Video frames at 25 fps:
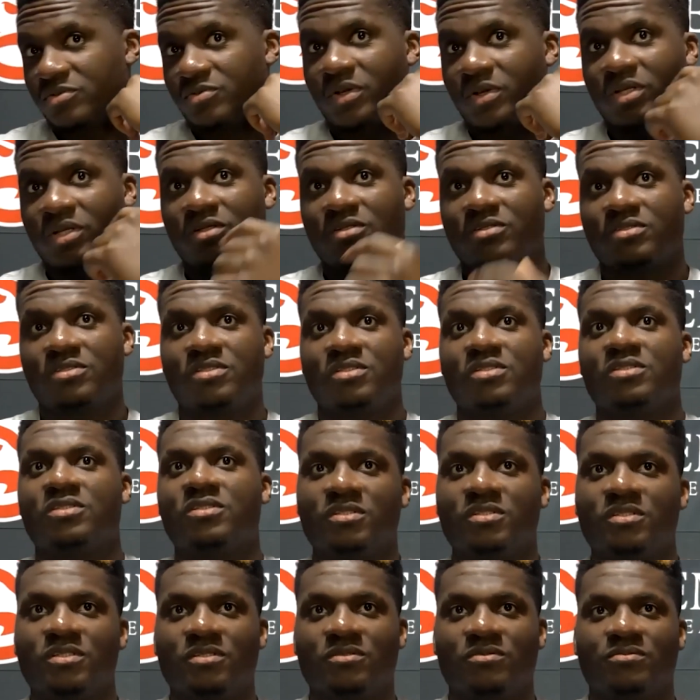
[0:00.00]
regular
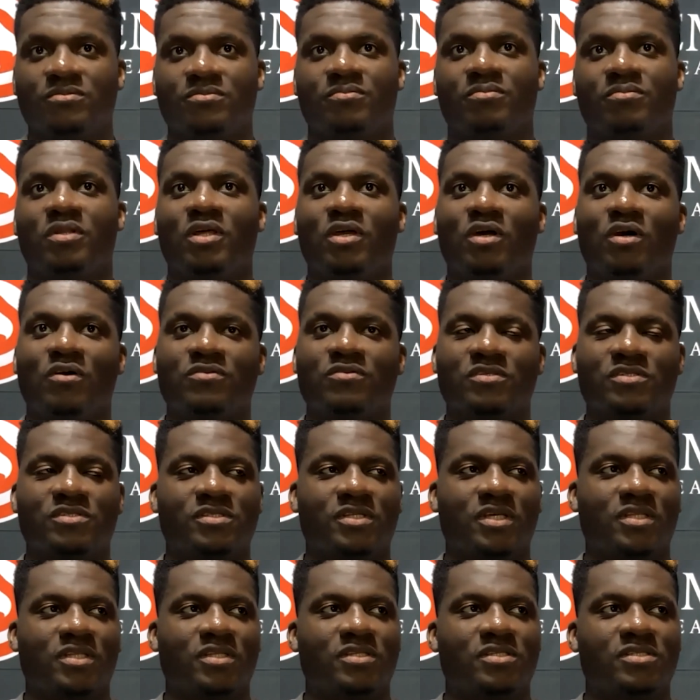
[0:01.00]
season and playoffs, it's
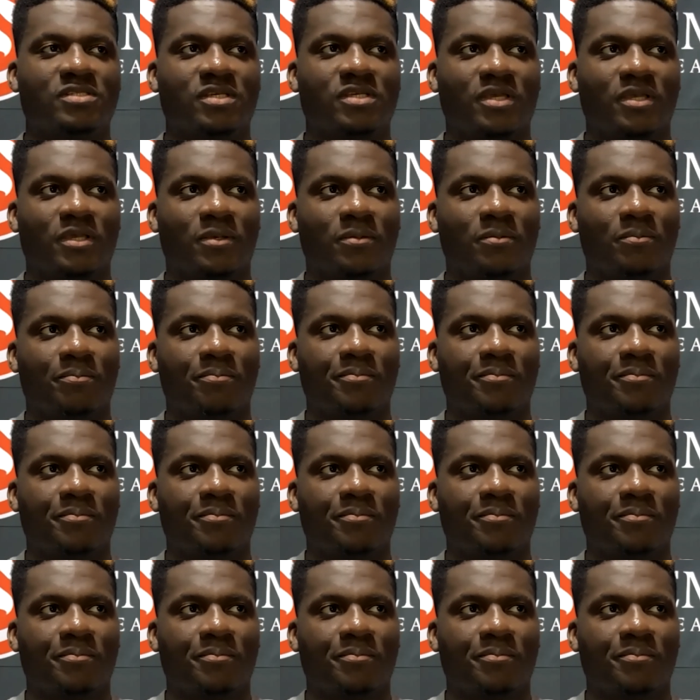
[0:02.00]
not the same.